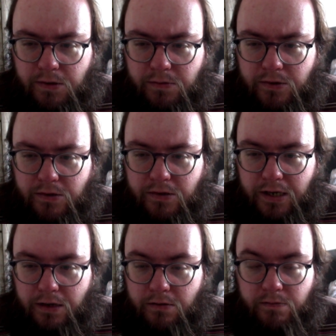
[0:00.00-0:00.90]
not sure I'd
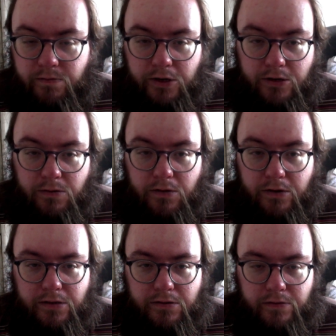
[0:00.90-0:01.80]
say love, but I do
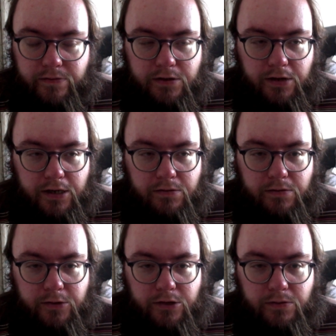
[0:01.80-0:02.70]
like sort of interacting
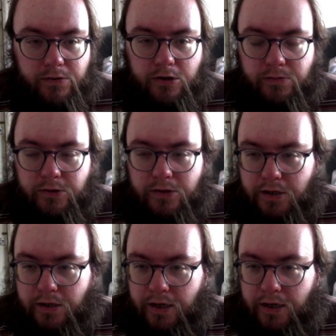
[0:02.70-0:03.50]
with my subscribers.